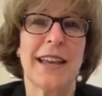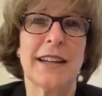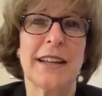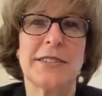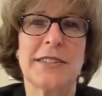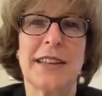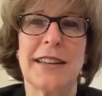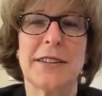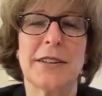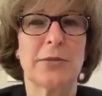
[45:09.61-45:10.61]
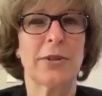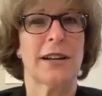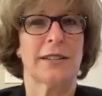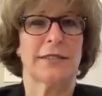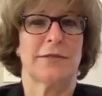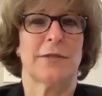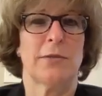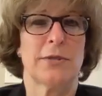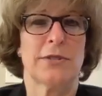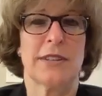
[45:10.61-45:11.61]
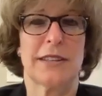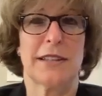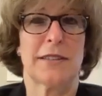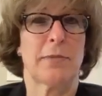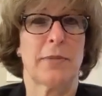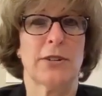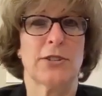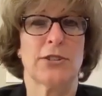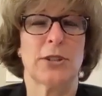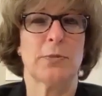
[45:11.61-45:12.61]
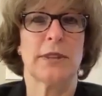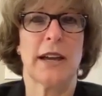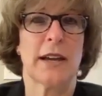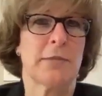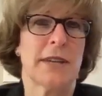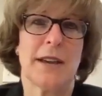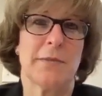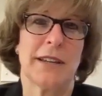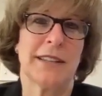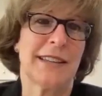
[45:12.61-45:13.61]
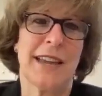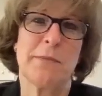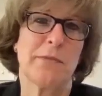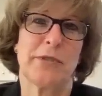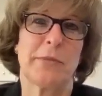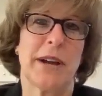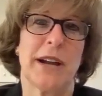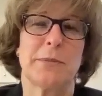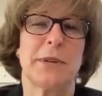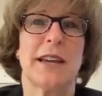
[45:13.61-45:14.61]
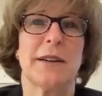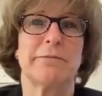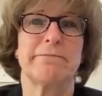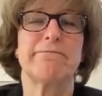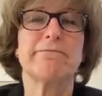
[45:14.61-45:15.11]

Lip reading: And I said, well, what was the partnership with IBM? I came from IBM.